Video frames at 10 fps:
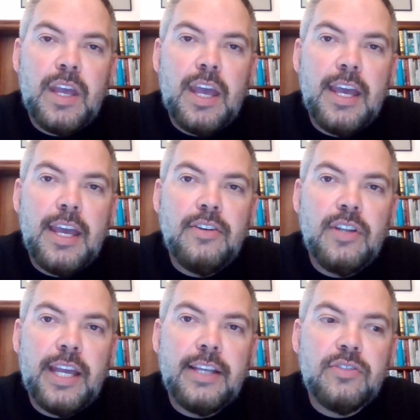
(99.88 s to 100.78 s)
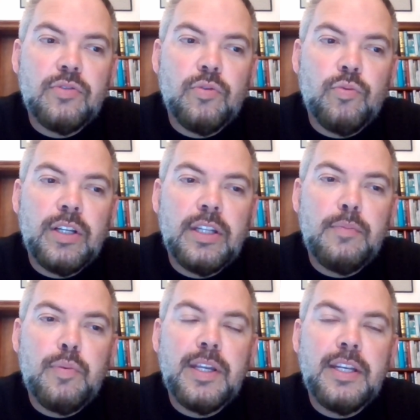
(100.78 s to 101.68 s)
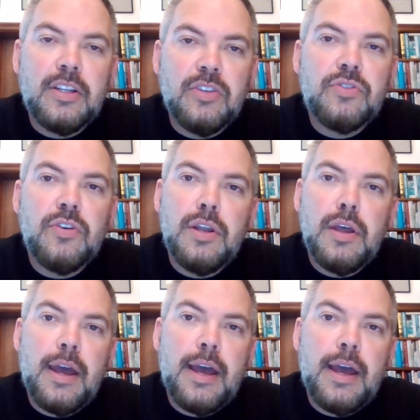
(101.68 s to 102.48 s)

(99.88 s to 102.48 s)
and has really been concerned